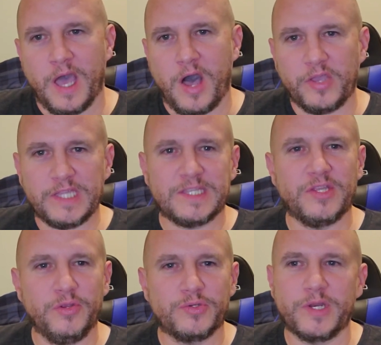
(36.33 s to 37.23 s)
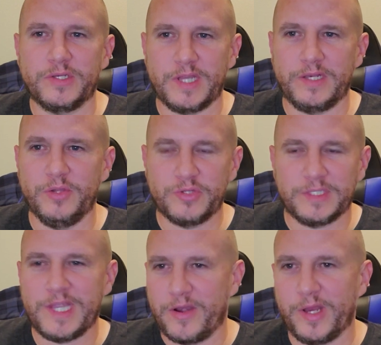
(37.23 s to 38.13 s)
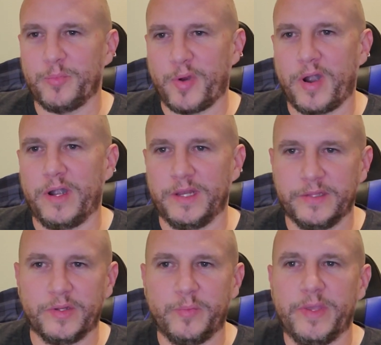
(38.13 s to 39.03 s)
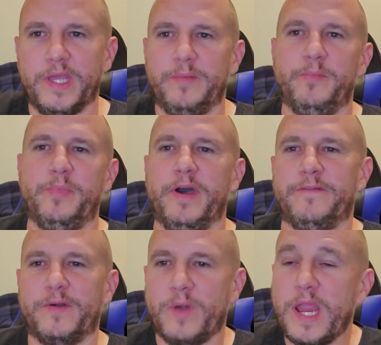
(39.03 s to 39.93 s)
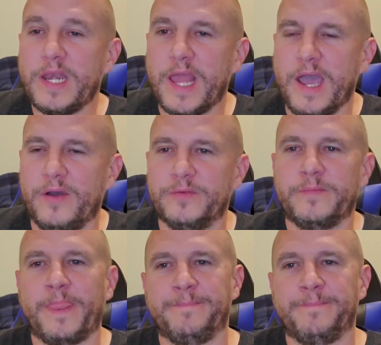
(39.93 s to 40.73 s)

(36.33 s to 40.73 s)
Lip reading: I'll get to the Nutritarian part in a little bit, but for right now,